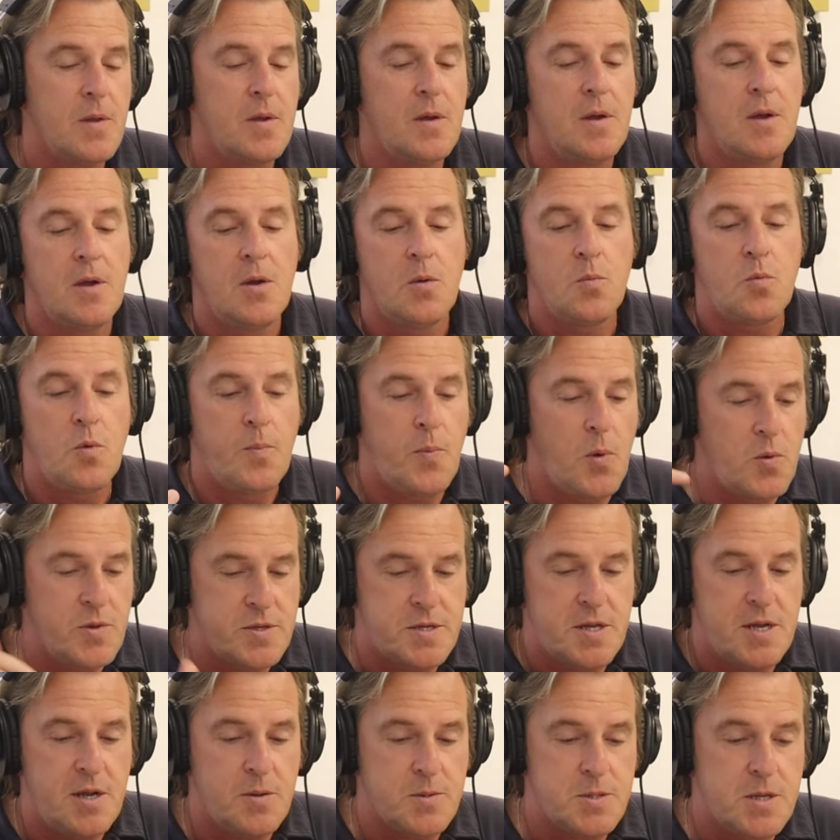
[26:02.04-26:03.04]
Yeah. We'll put the
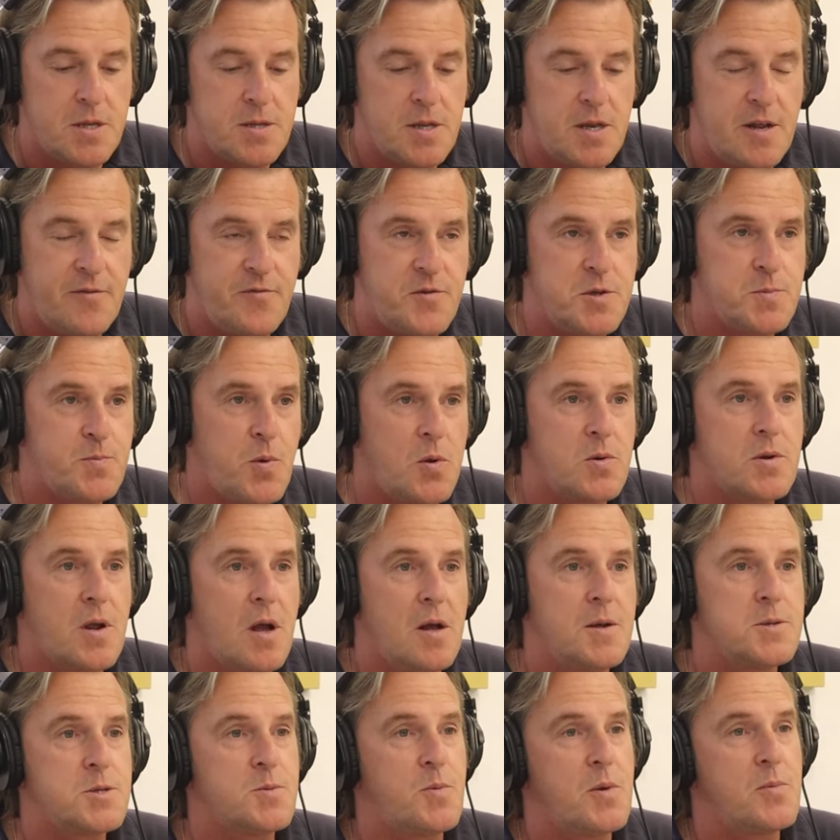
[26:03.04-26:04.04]
details underneath this
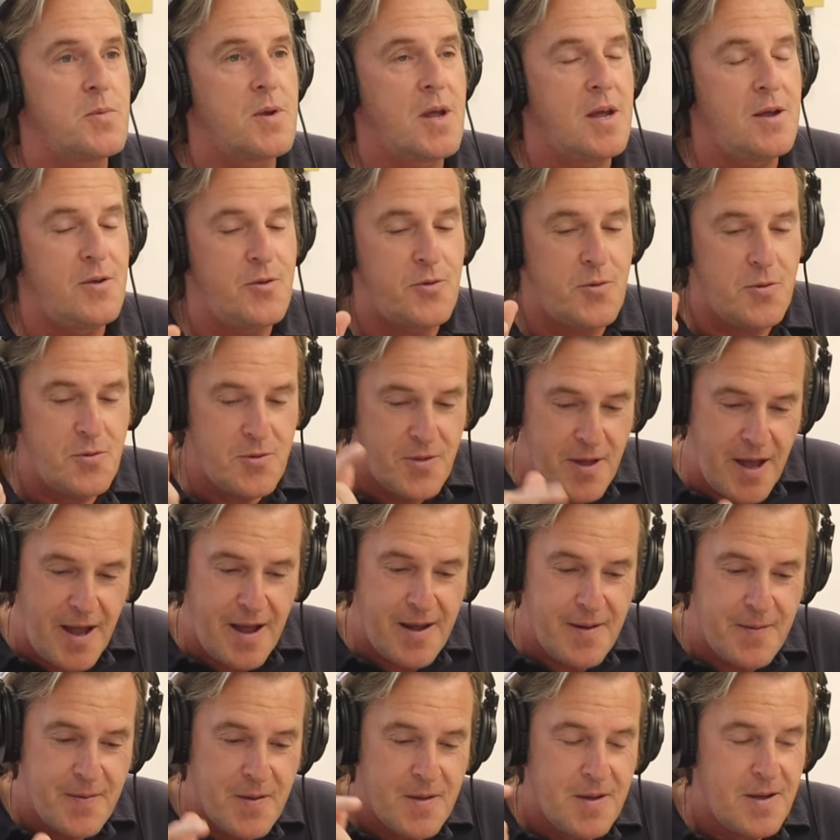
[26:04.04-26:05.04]
podcast so people can get you through
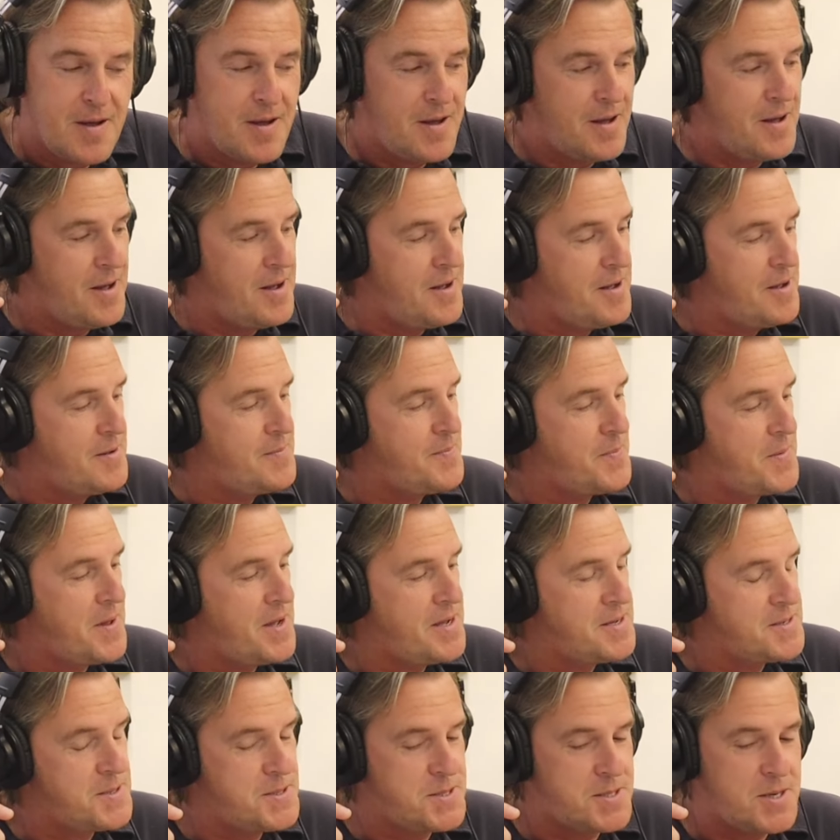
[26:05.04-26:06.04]
that. Great. Um,
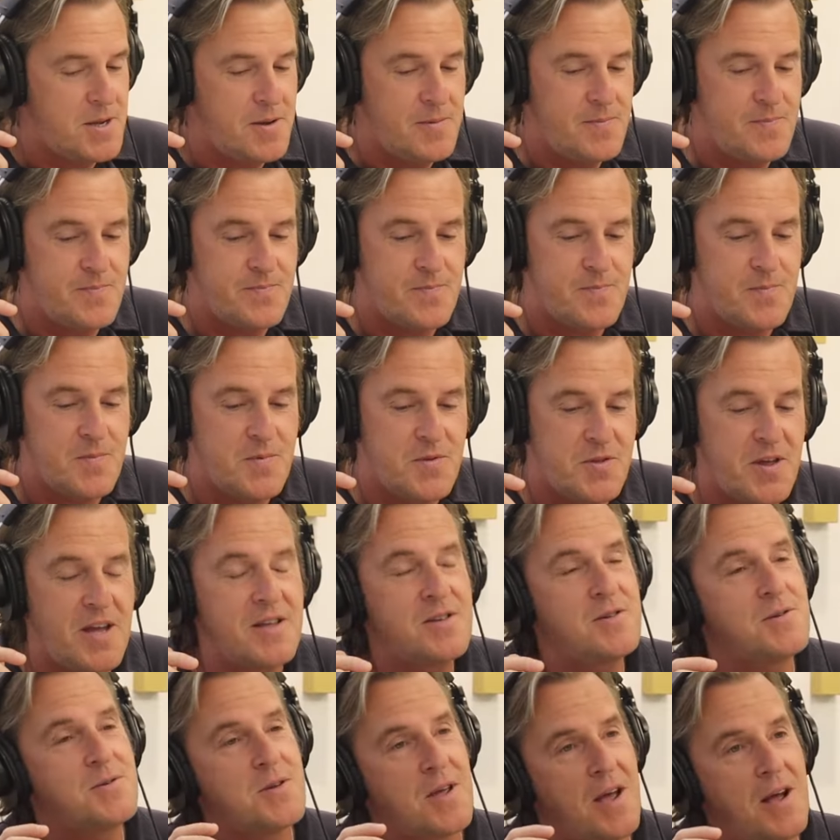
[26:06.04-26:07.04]
and... Um,
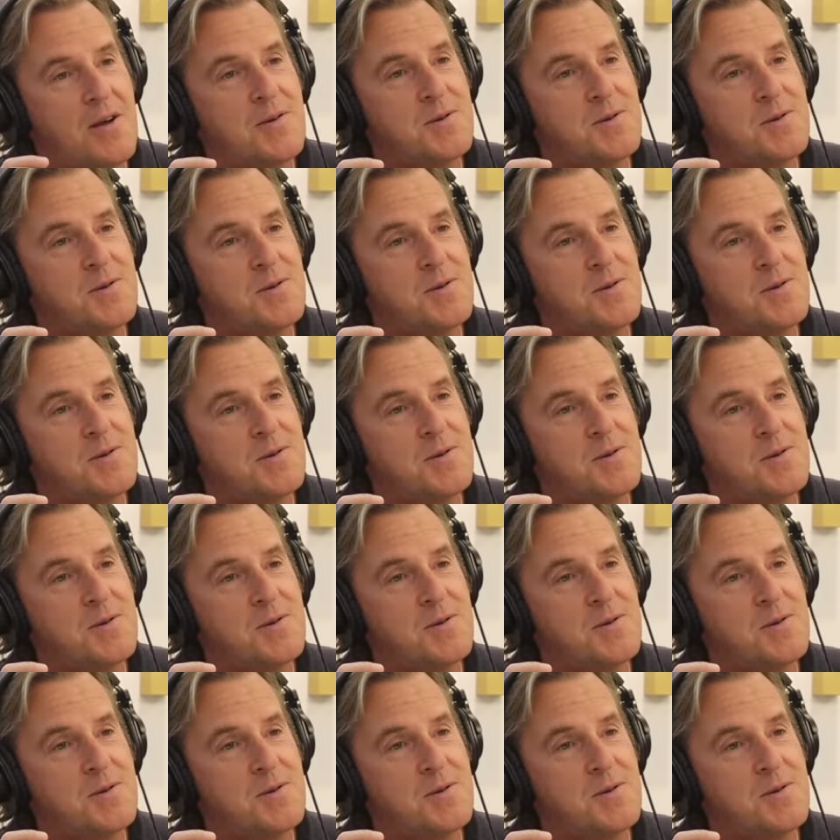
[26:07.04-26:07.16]
Thank you, Cale.